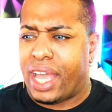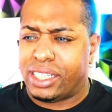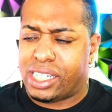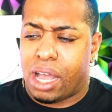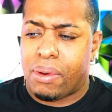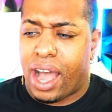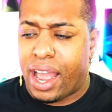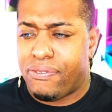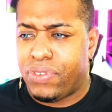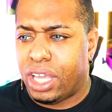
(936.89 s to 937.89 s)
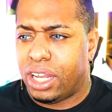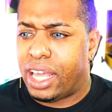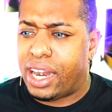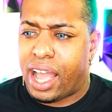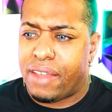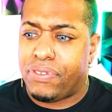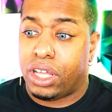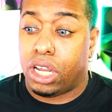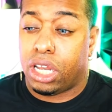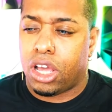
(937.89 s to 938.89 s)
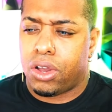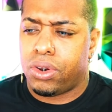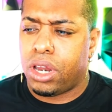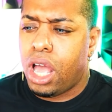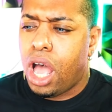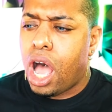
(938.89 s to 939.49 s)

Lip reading: That's how I feel, and I feel alone.